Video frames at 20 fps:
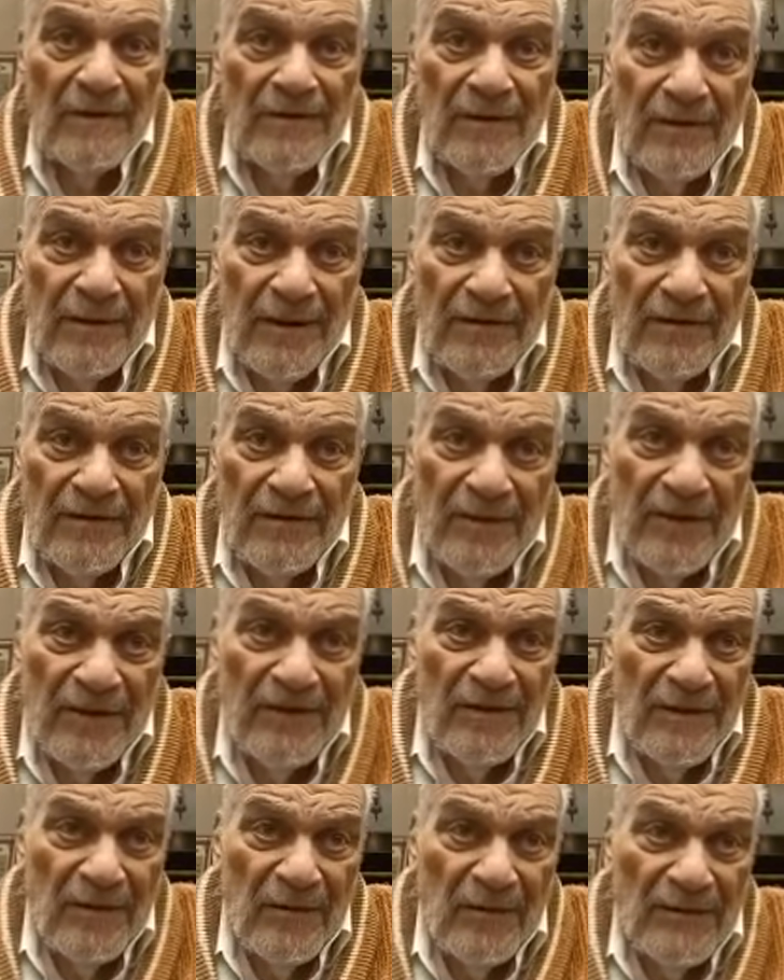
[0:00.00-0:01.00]
So
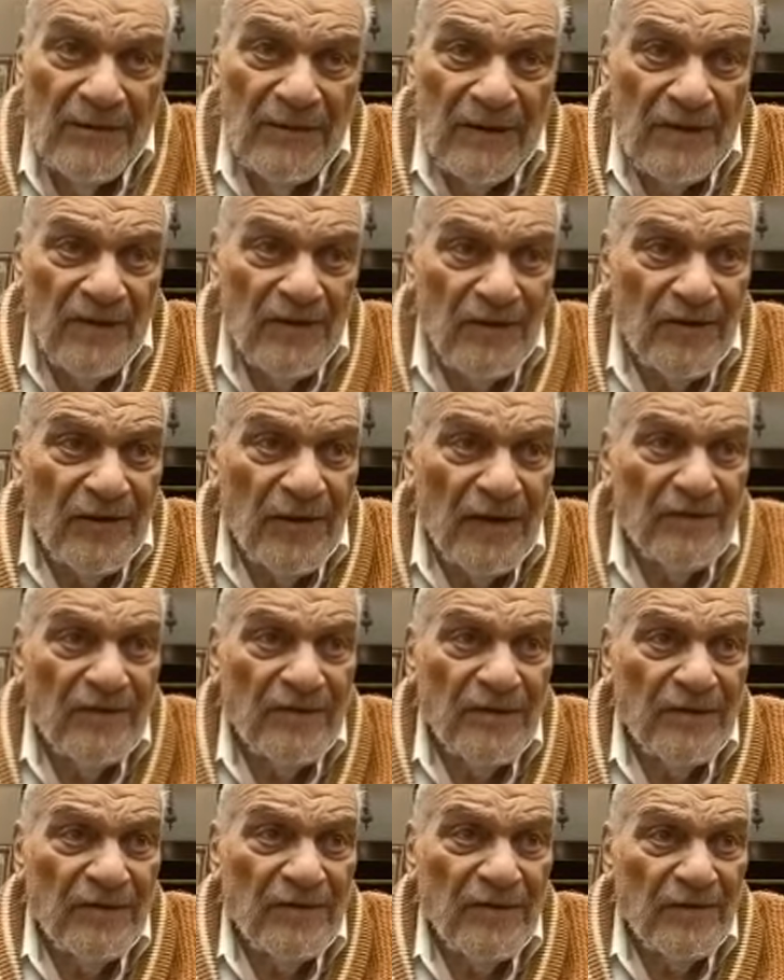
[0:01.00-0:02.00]
there was a
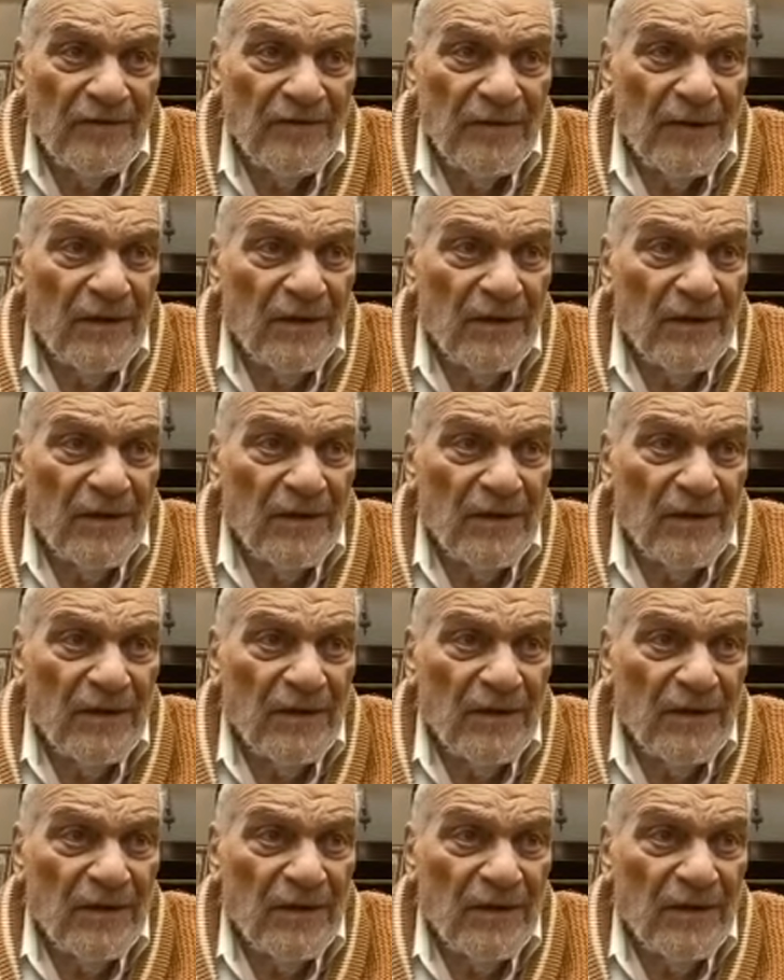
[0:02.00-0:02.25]
consensus of